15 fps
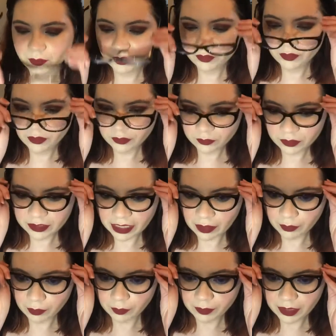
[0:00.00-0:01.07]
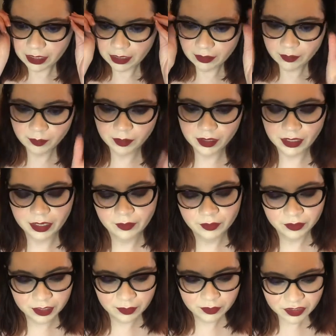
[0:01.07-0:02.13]
Who knows when that will be, but I
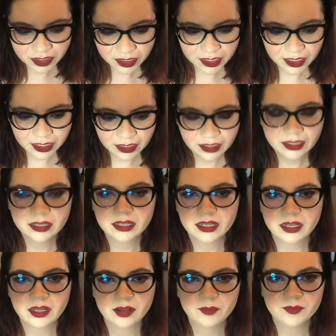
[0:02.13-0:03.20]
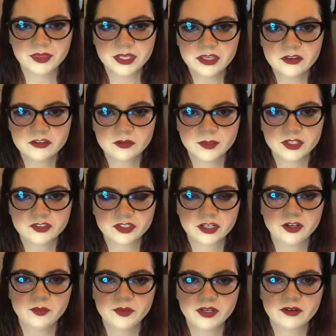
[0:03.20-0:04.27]
will keep trying. Thank you so much. I
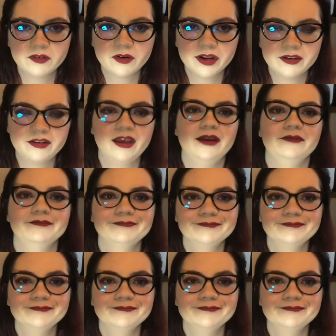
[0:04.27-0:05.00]
hope you have a great day.